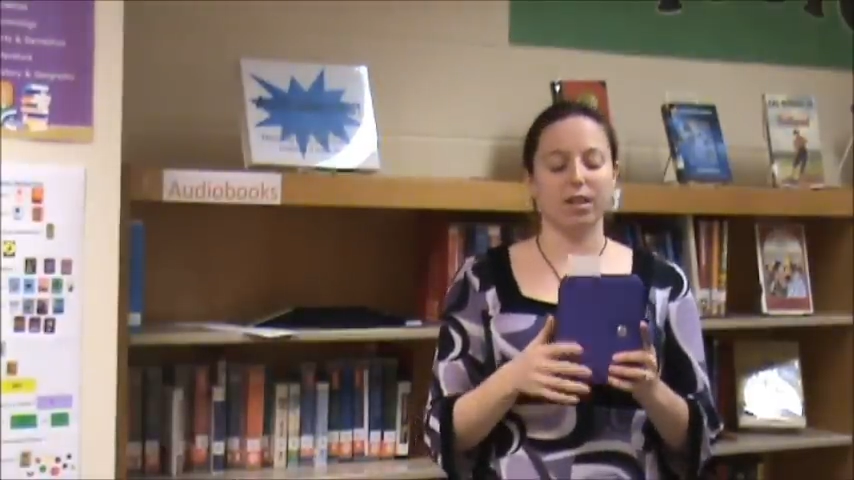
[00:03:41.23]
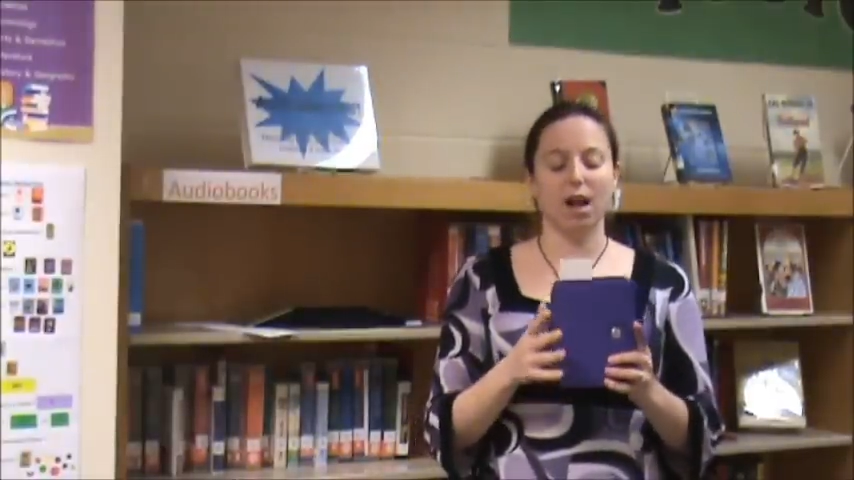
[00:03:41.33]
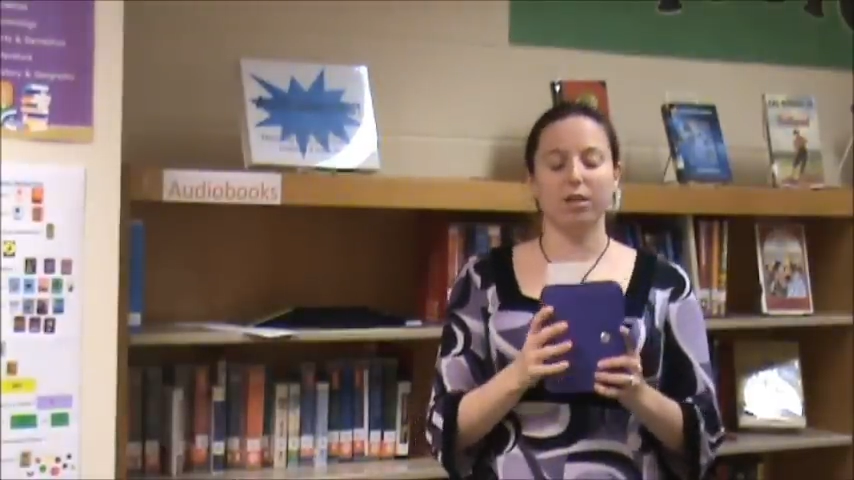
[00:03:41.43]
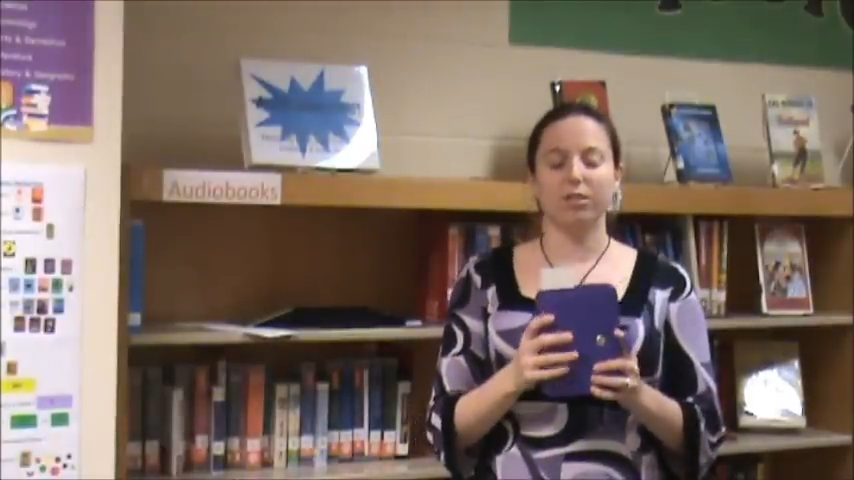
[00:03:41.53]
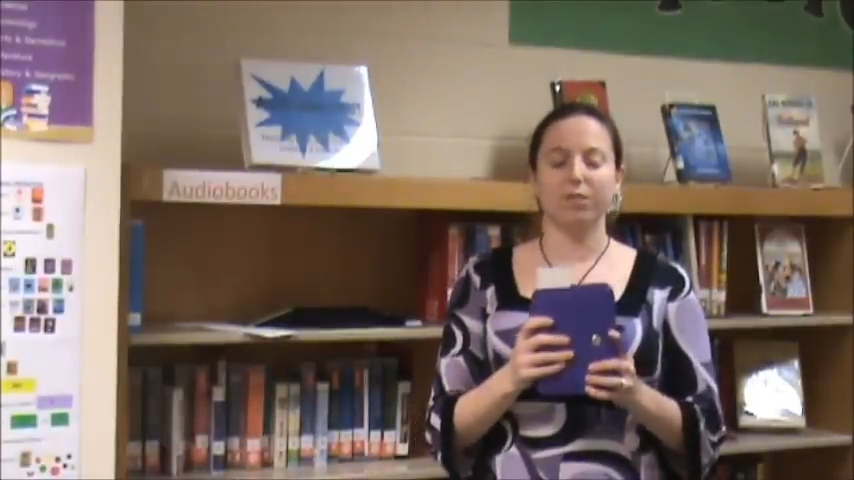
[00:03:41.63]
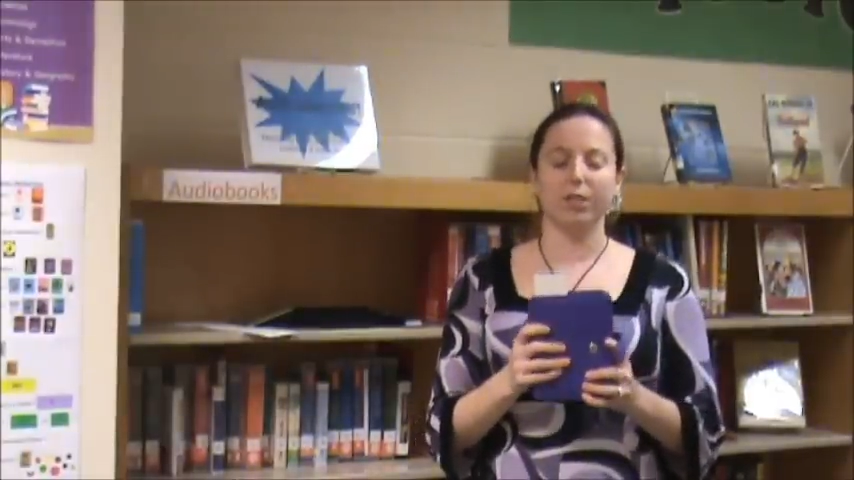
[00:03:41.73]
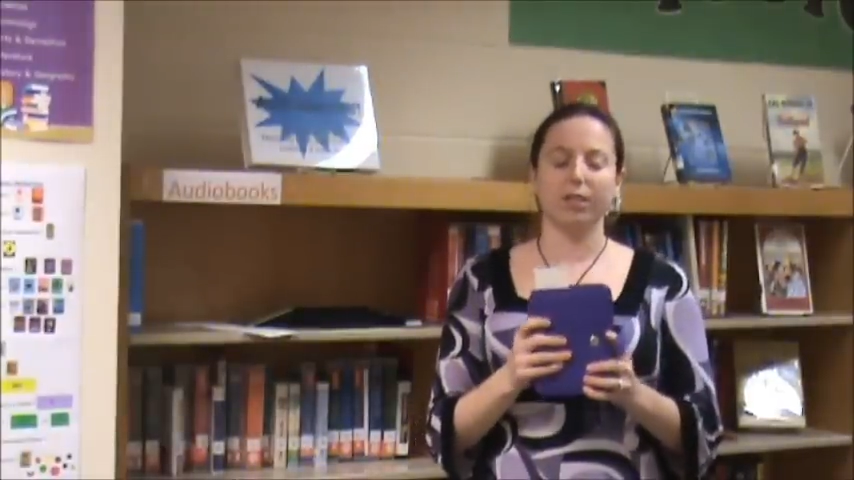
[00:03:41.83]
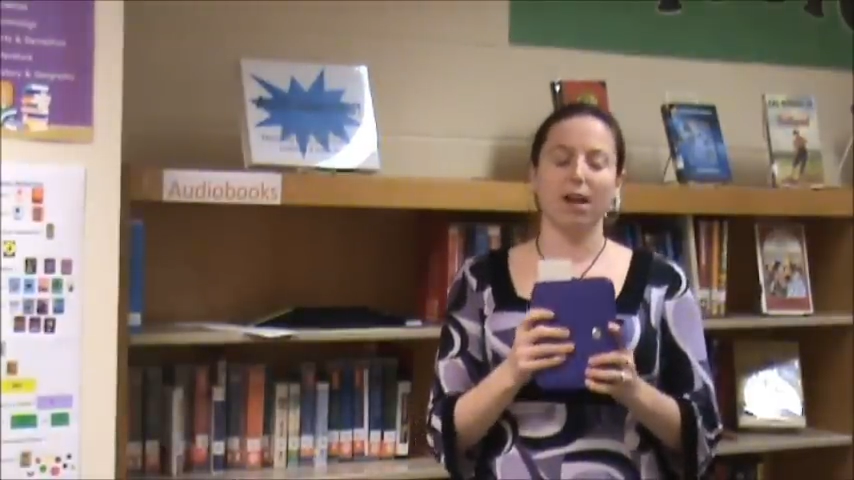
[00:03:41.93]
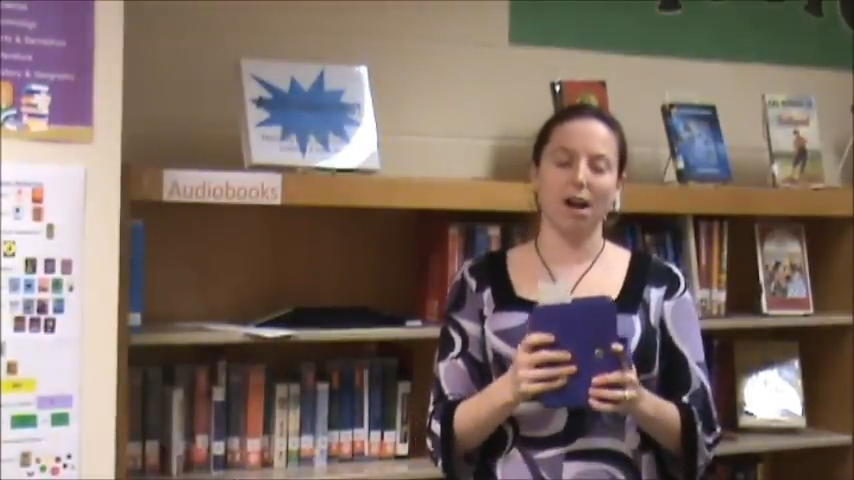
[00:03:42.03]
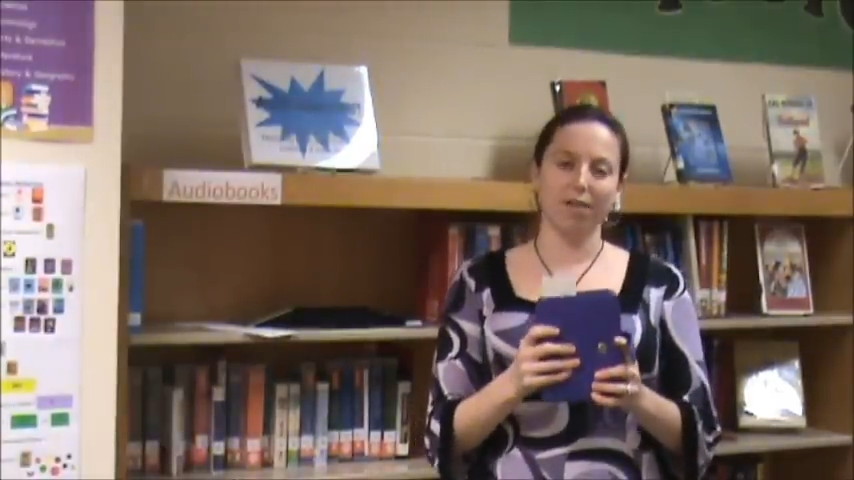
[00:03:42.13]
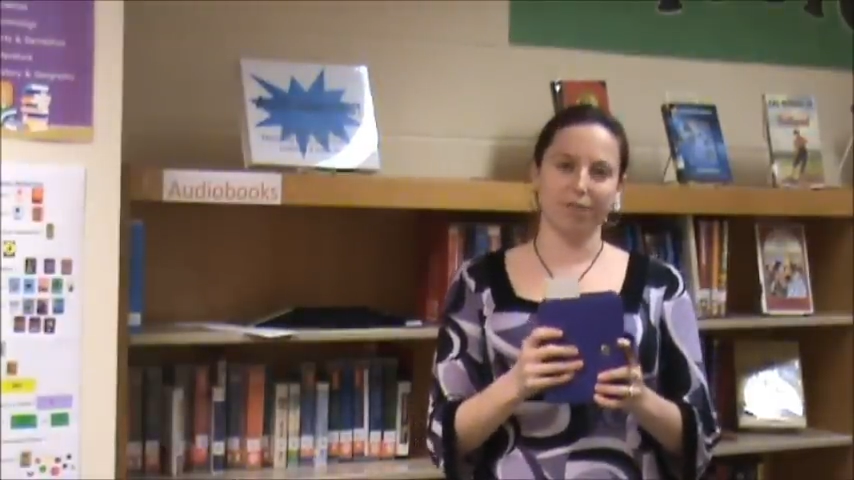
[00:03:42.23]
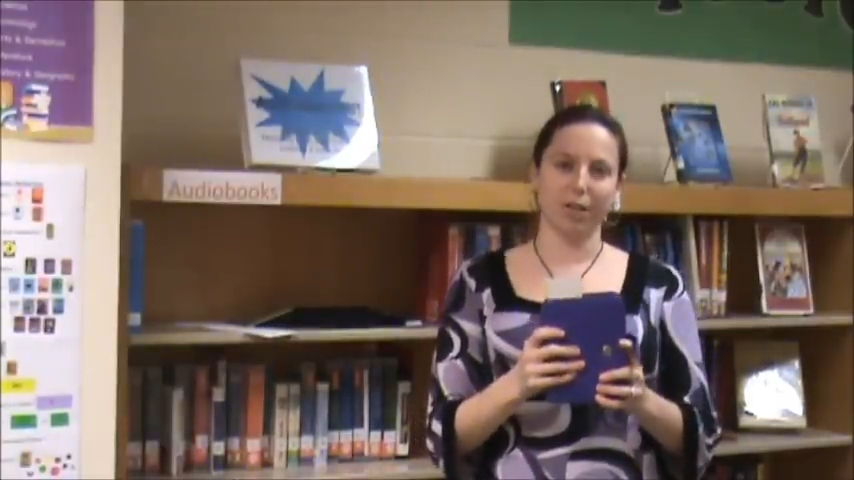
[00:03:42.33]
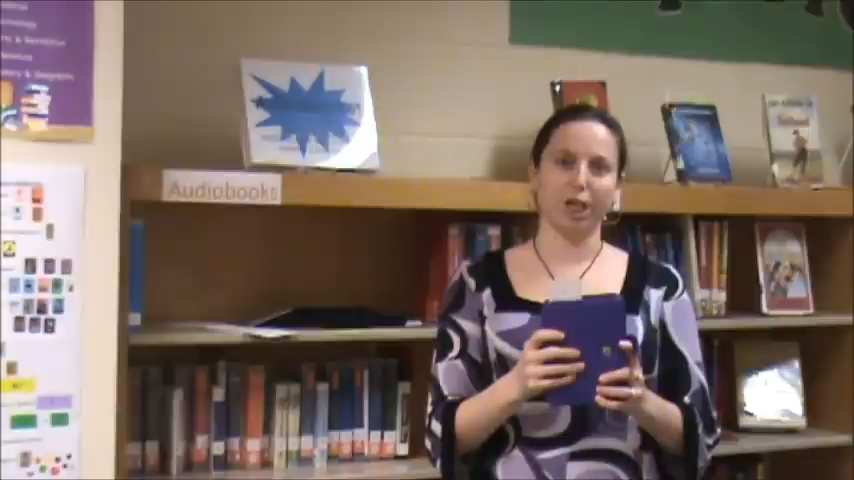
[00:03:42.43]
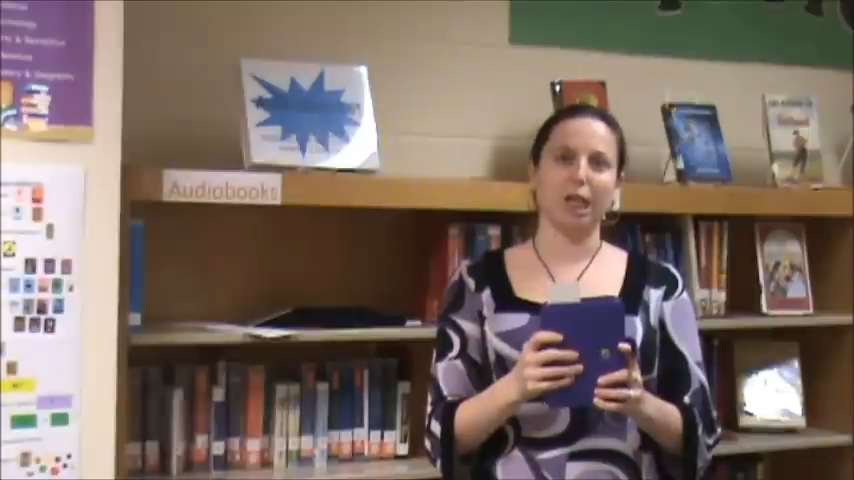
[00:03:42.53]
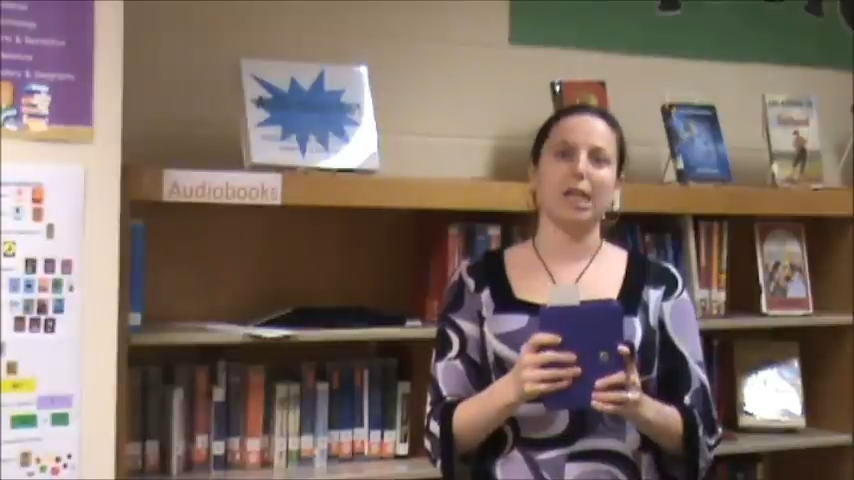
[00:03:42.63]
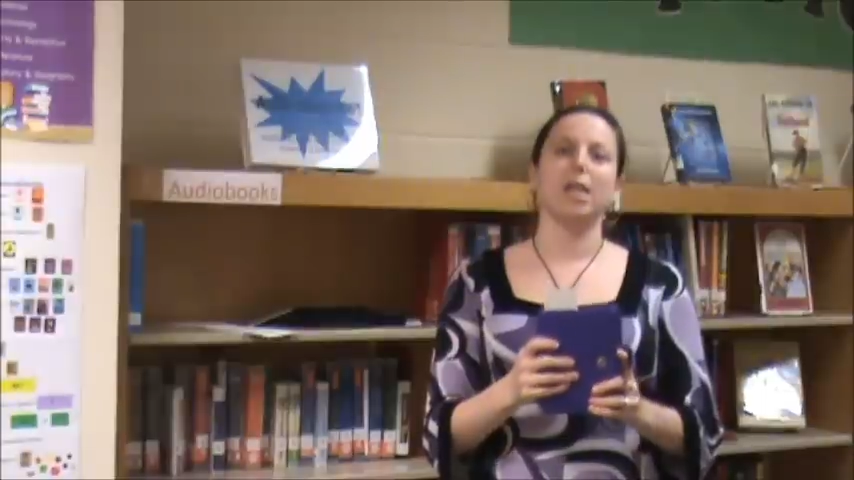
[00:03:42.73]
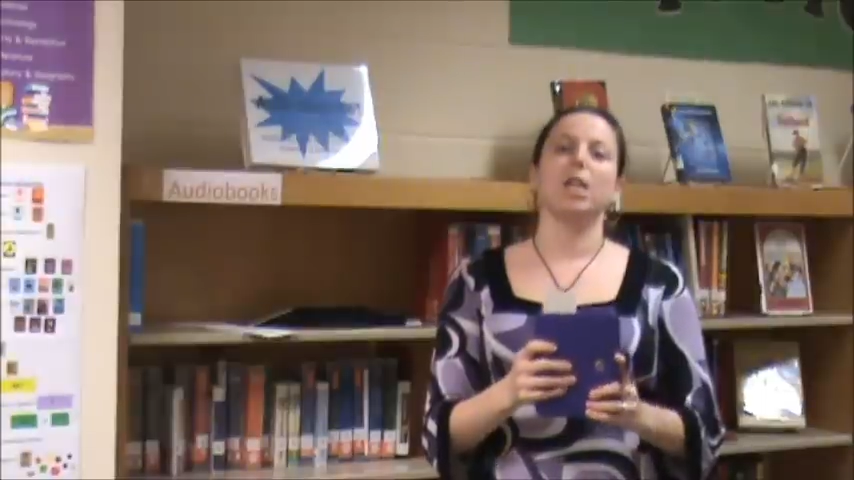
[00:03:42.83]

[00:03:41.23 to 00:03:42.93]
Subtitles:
colors of the cover